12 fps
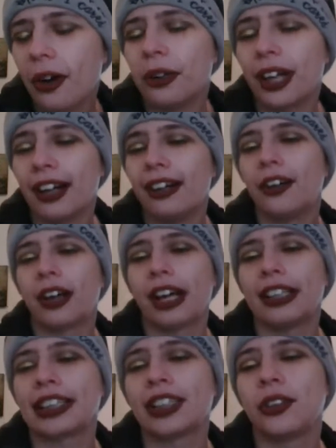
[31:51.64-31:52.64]
Oh, yeah,
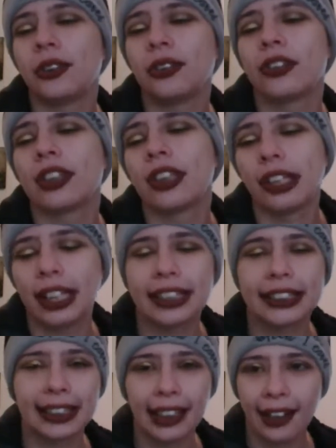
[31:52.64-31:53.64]
okay, so the
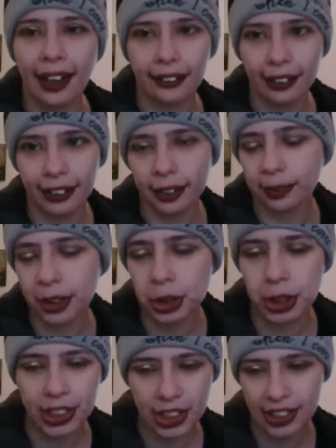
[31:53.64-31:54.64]
next thing I highlighted was
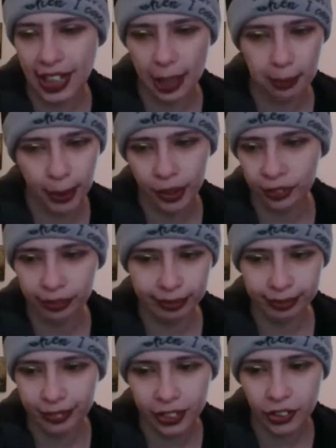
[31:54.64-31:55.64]
just a typo,
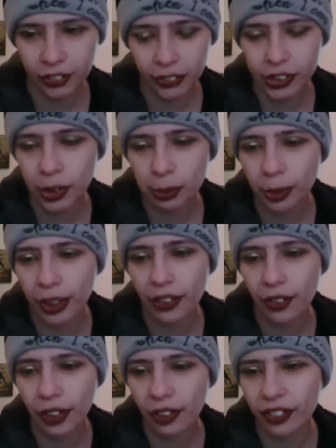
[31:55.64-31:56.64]
so there's no point
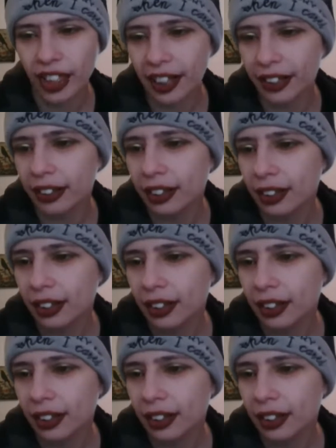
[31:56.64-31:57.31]
going over that.